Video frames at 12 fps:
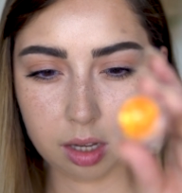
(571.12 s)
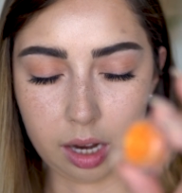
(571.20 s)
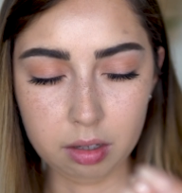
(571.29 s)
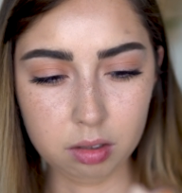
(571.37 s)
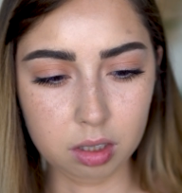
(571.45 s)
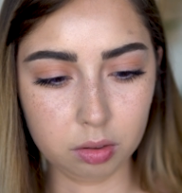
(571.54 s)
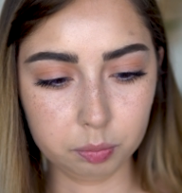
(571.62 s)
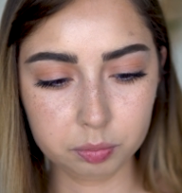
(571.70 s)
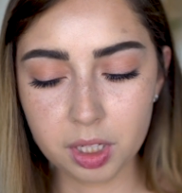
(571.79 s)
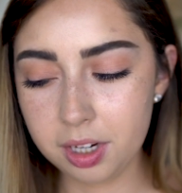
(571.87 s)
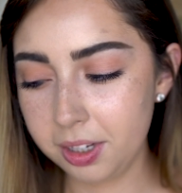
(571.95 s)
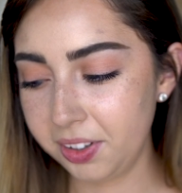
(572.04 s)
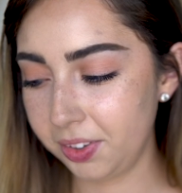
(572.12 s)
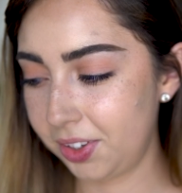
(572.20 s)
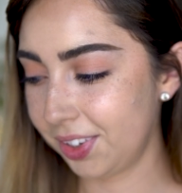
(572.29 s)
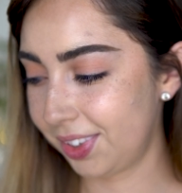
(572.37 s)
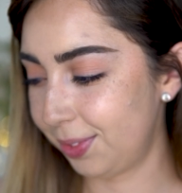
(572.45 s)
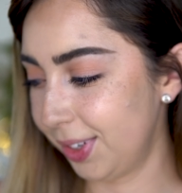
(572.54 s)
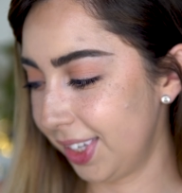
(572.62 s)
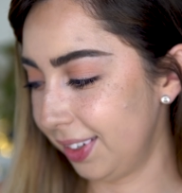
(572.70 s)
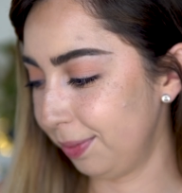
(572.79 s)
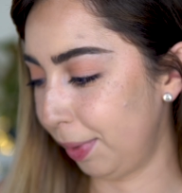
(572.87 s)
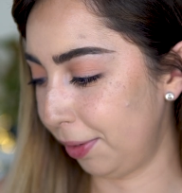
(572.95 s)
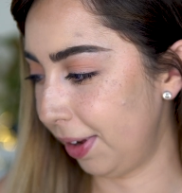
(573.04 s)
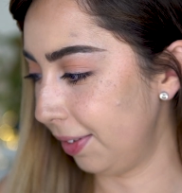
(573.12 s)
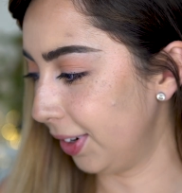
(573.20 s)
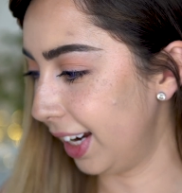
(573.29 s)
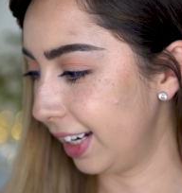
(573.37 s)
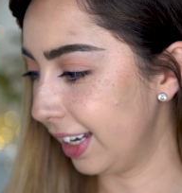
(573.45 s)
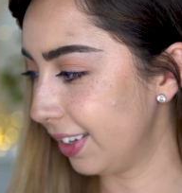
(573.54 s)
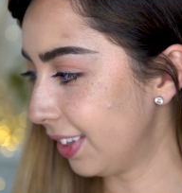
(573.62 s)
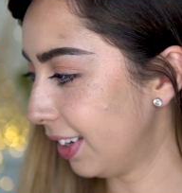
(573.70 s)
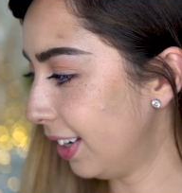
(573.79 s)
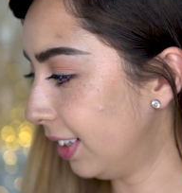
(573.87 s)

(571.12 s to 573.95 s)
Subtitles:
I don't know, just wasn't my favorite, I guess.